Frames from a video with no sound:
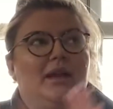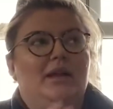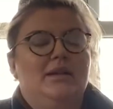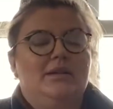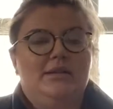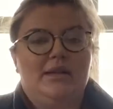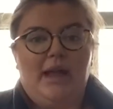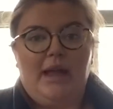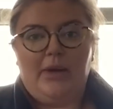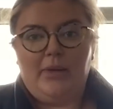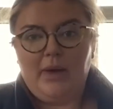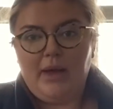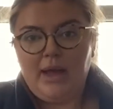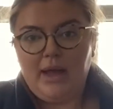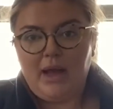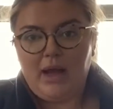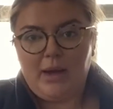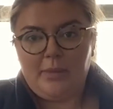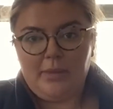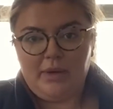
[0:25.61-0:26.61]
So
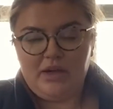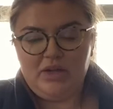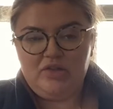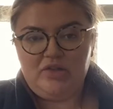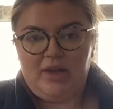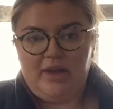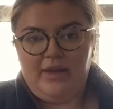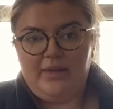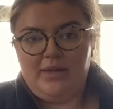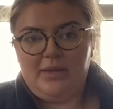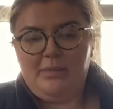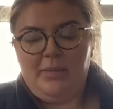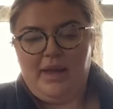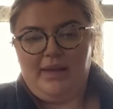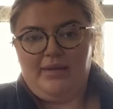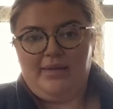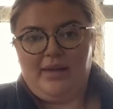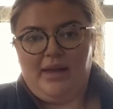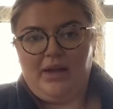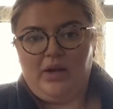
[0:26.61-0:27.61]
I'm going to show you some
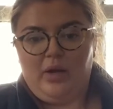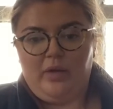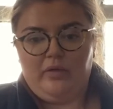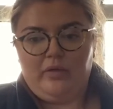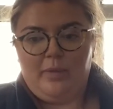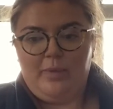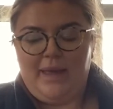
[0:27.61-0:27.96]
bits that I got from